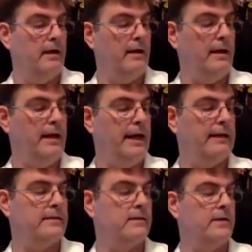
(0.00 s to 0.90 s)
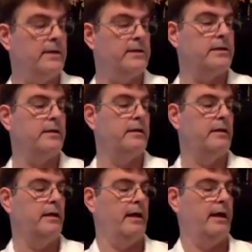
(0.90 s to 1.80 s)
Next
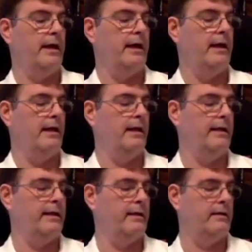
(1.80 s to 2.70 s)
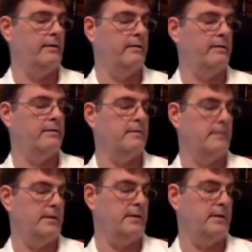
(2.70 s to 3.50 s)
question. I'm going to do this.